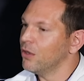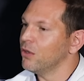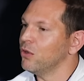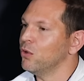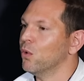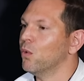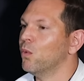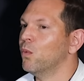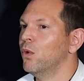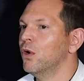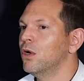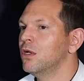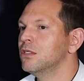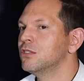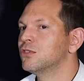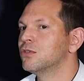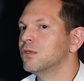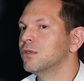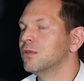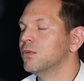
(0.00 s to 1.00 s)
your
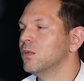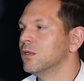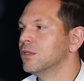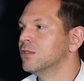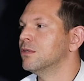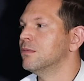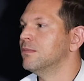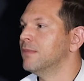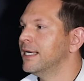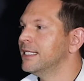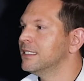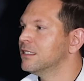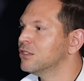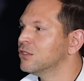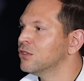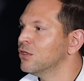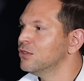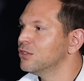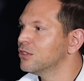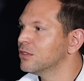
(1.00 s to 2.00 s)
world will remain
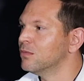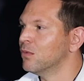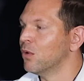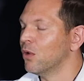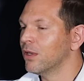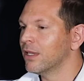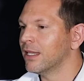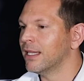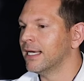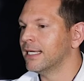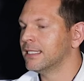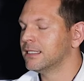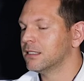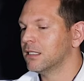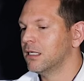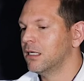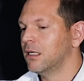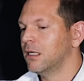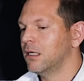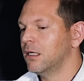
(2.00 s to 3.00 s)
so small that